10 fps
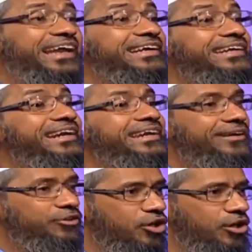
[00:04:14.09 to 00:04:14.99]

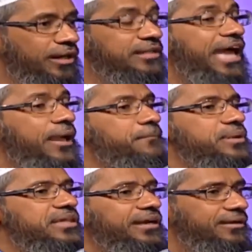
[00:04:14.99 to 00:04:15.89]
ill-treated, they're
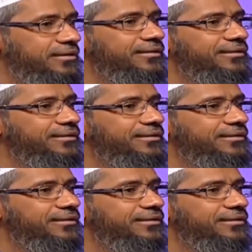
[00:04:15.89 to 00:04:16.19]
imprisoned.